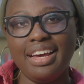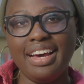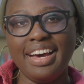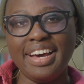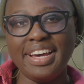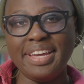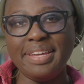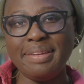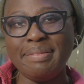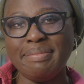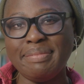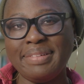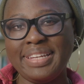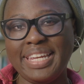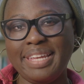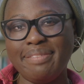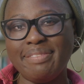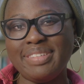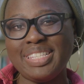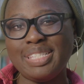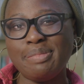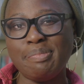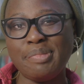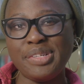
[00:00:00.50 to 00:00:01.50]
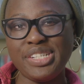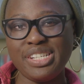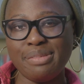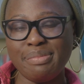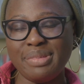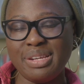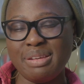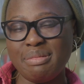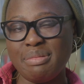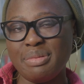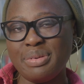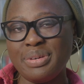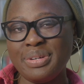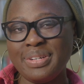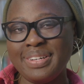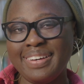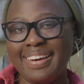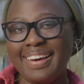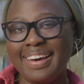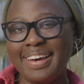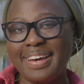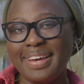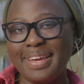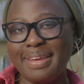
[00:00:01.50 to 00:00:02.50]
Hi, my name is Bridget Minamore.
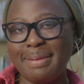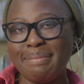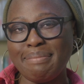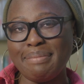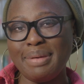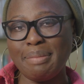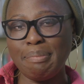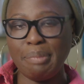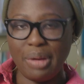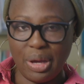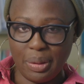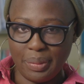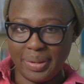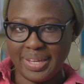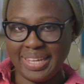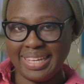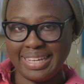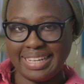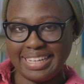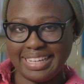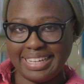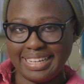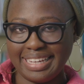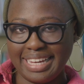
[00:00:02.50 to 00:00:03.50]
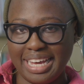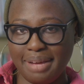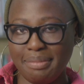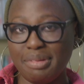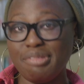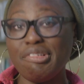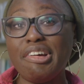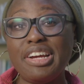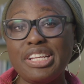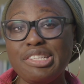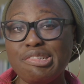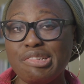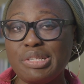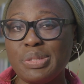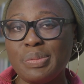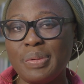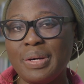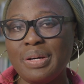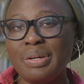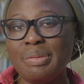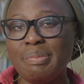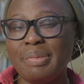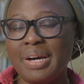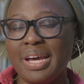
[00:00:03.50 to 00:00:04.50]
I'm a poet. I'm a writer as
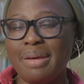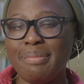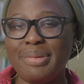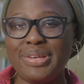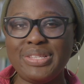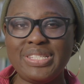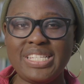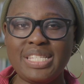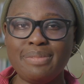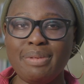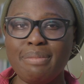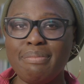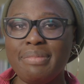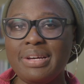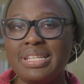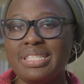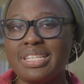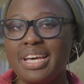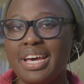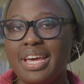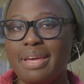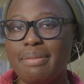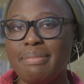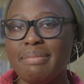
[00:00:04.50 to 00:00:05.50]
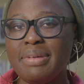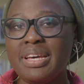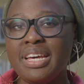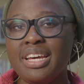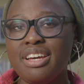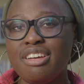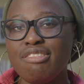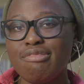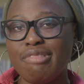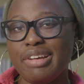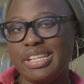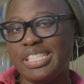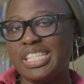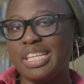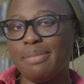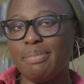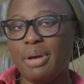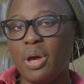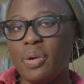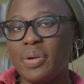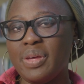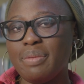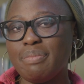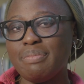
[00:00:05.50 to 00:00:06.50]
well, but I mostly spend my time writing
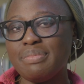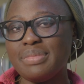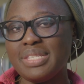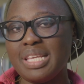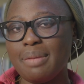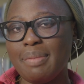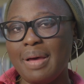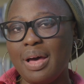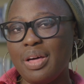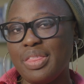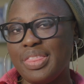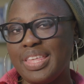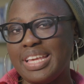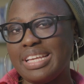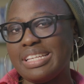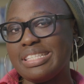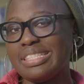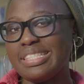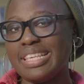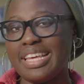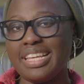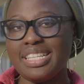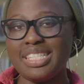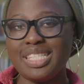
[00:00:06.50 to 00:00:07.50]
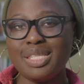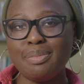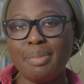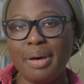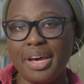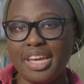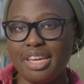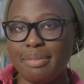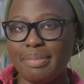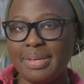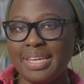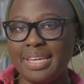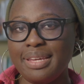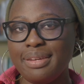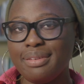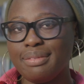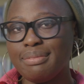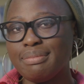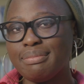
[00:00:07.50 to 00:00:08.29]
poems about things that inspire me.